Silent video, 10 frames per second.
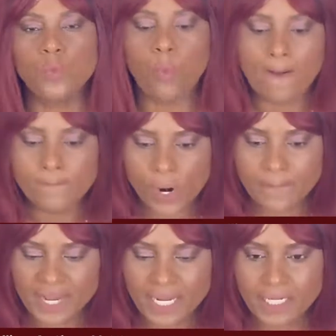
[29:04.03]
want more
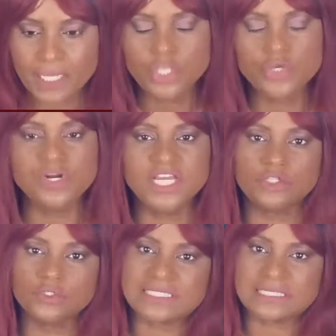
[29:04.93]
money? You need
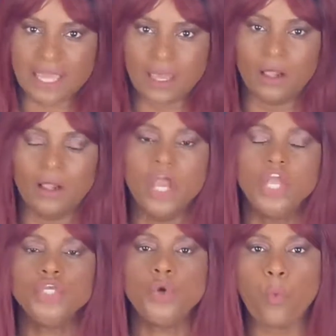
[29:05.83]
to scale.
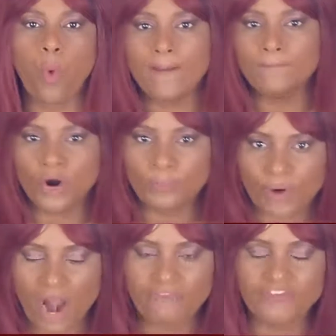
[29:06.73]
You want more
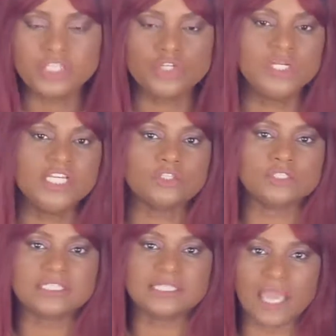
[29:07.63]
profit? You need to
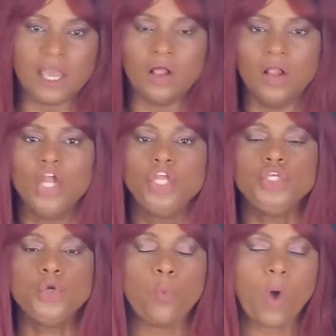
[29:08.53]
scale.
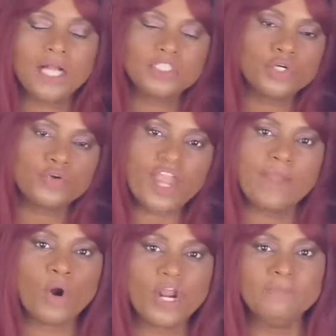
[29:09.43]
You want to create
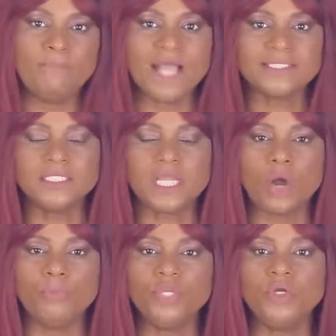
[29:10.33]
more impact in the
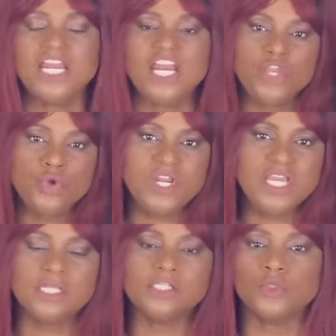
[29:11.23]
community? You
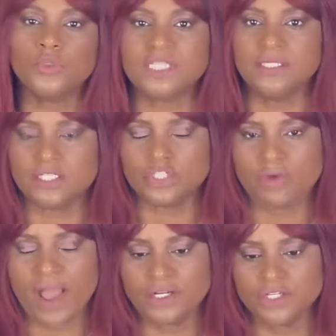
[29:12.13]
need the tools and the
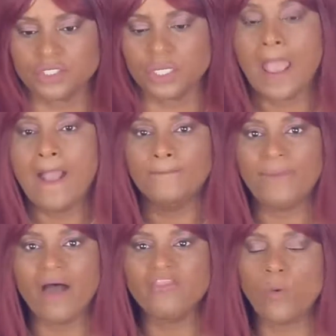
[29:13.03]
strategy.
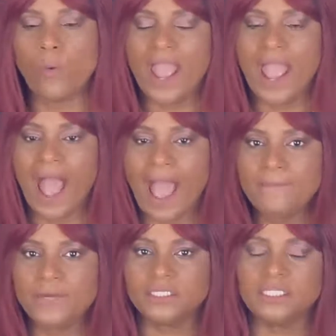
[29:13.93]
By the way, I
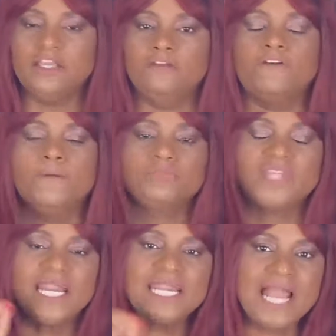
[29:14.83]
believe
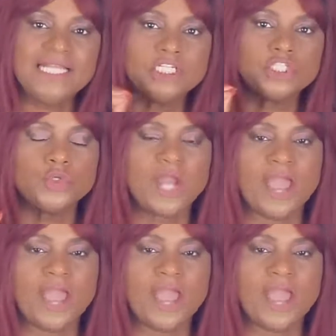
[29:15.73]
that 90 to